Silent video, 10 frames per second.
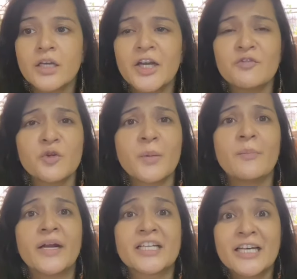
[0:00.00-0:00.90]
It would be
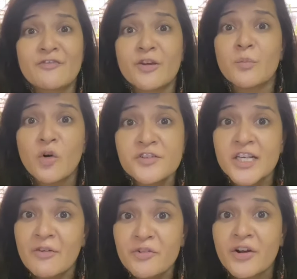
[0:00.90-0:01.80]
better if we moved
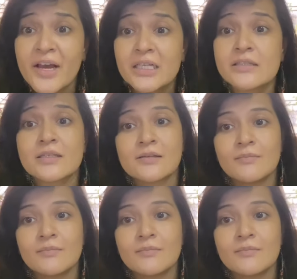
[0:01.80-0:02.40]
somewhere else.